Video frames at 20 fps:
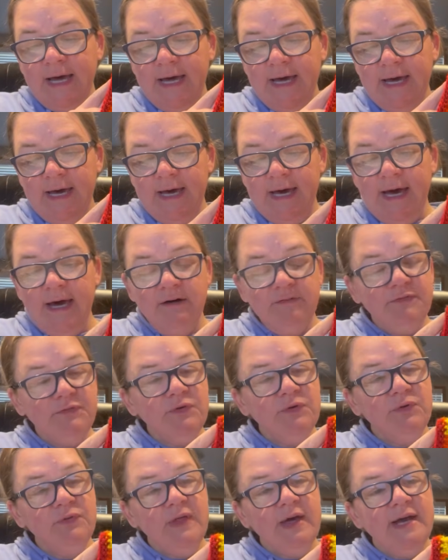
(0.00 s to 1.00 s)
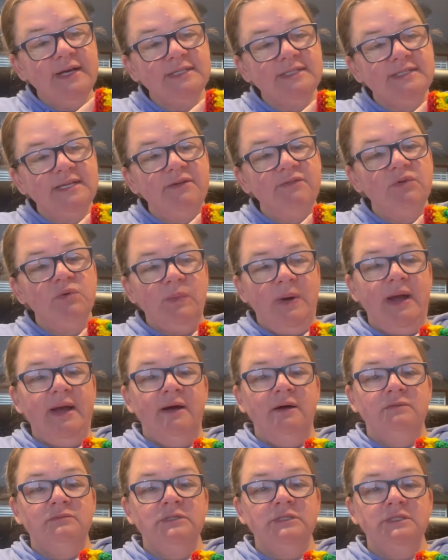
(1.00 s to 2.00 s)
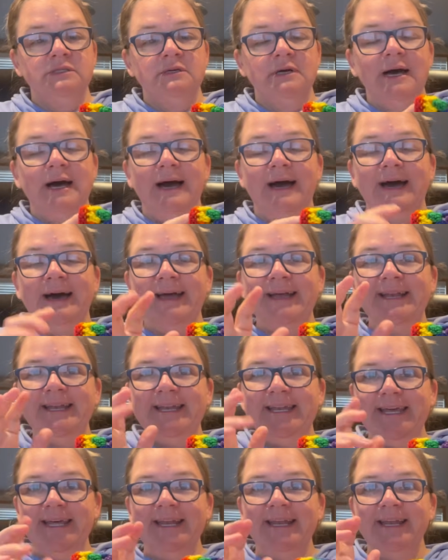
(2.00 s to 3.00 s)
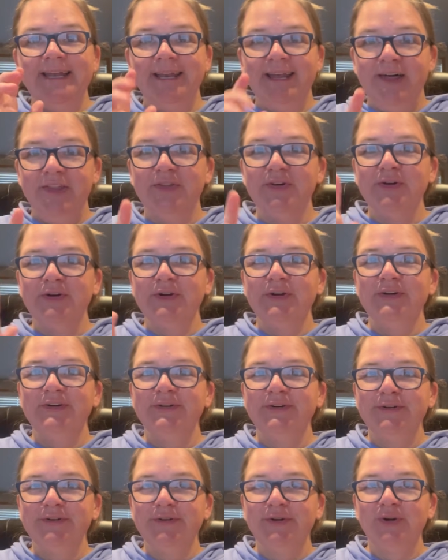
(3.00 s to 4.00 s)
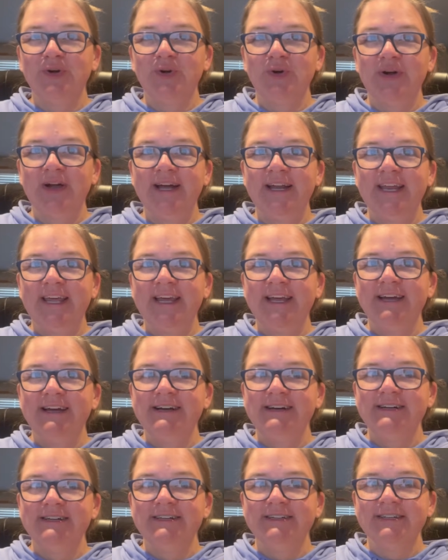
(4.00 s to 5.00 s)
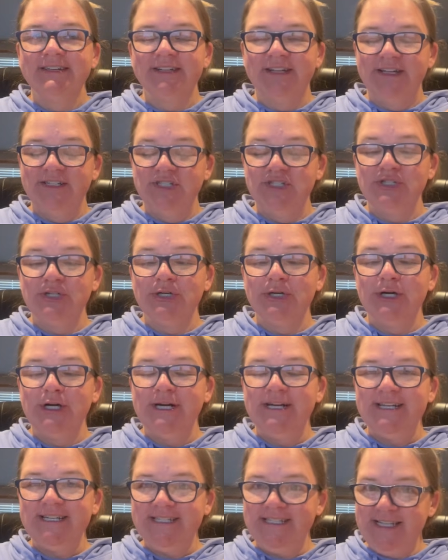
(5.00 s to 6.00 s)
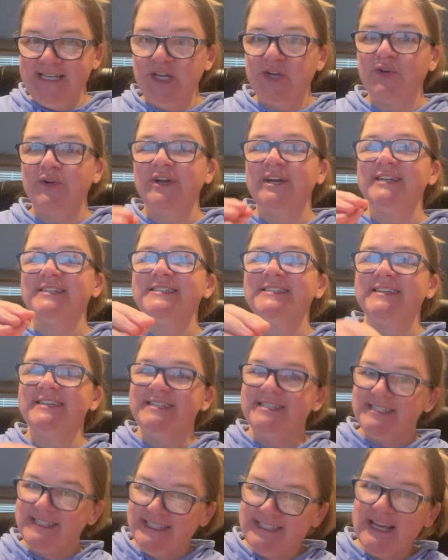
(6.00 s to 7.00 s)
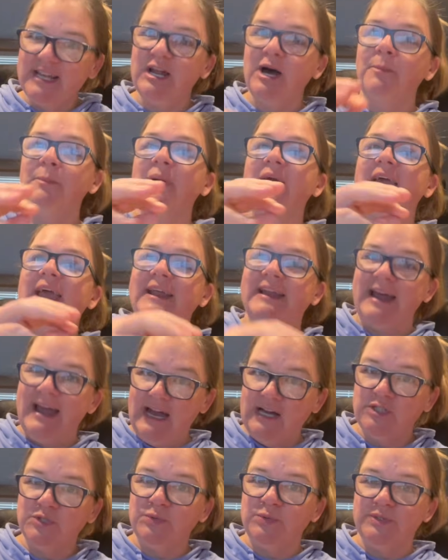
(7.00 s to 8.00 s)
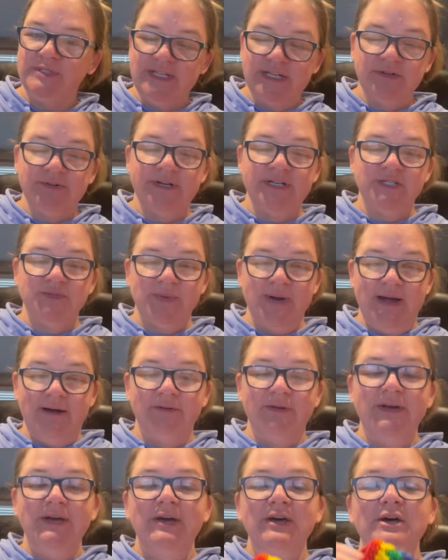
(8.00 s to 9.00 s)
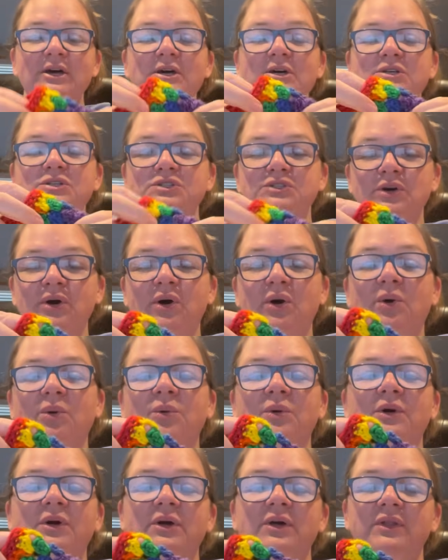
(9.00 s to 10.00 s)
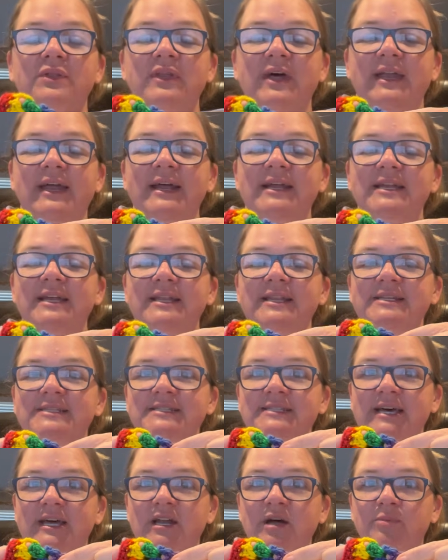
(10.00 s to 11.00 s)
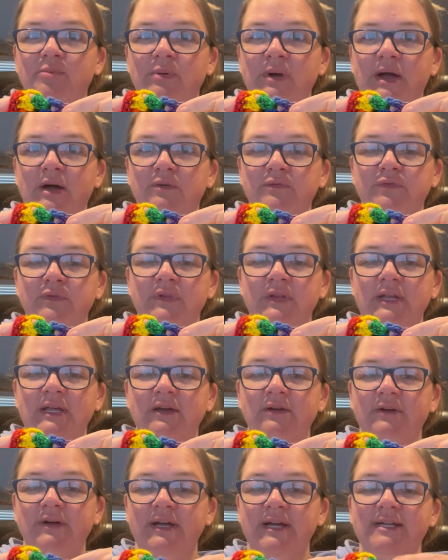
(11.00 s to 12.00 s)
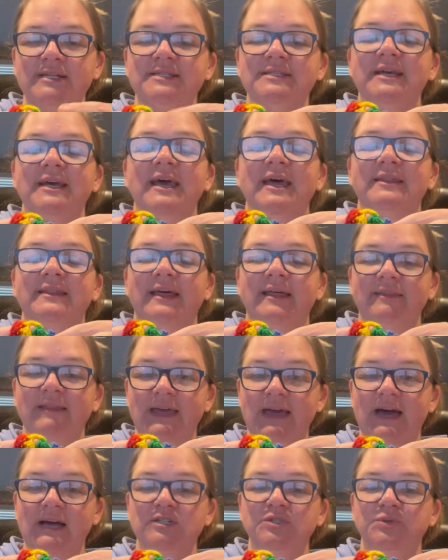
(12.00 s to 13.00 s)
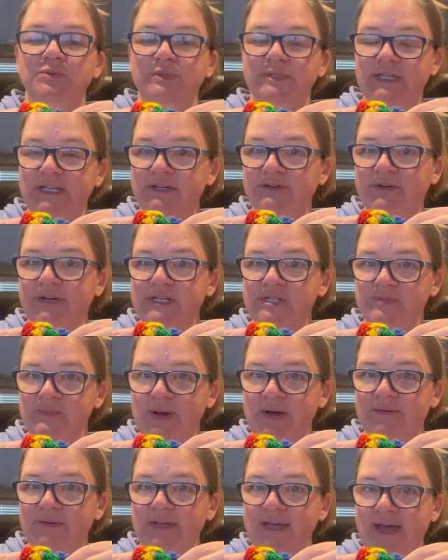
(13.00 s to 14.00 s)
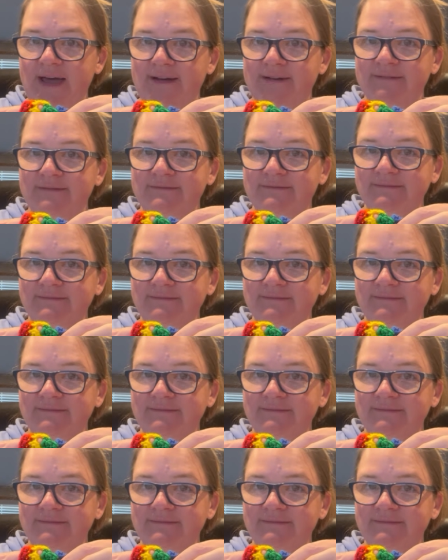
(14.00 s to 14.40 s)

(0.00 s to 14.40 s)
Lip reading: After that 7 rounds, I did another granny cluster decrease setup and actual decrease round. So then I did the setup round for the decrease and then the actual decrease round again.